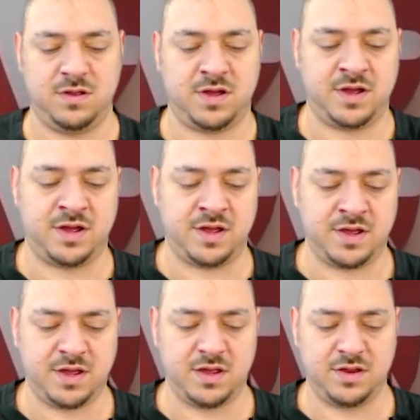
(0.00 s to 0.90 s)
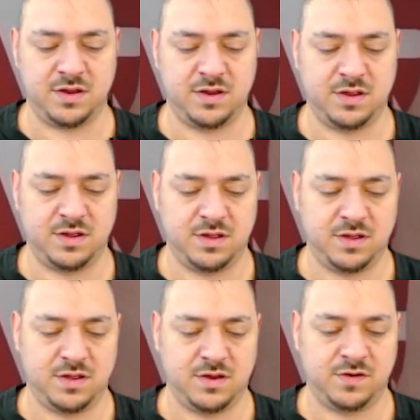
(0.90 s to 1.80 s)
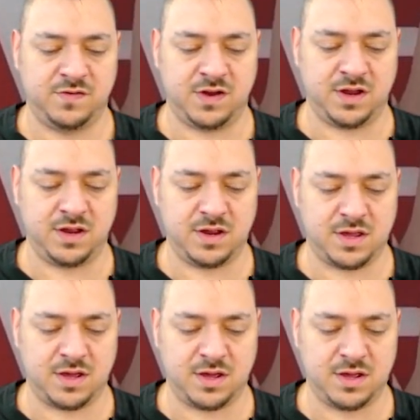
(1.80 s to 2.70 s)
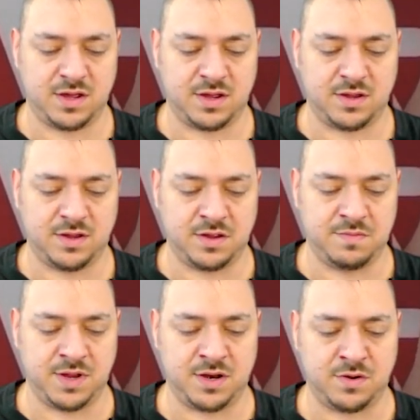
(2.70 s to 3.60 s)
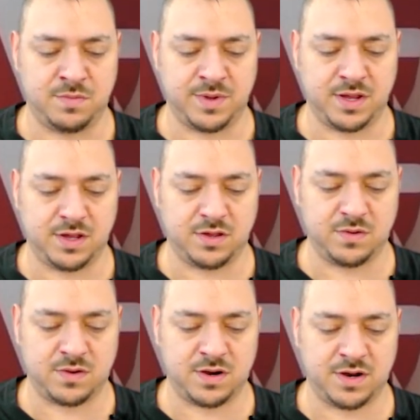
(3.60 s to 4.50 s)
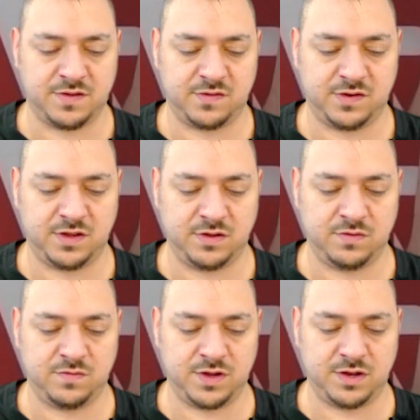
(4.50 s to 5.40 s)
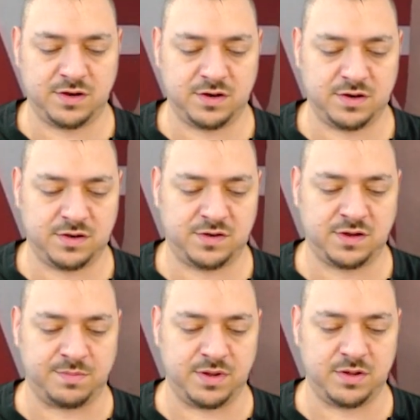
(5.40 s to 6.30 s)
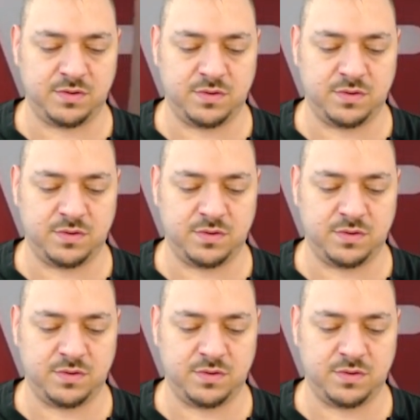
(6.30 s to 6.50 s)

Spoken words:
I, J, K, L, M, N, O, P, R, S, T, U, V, W,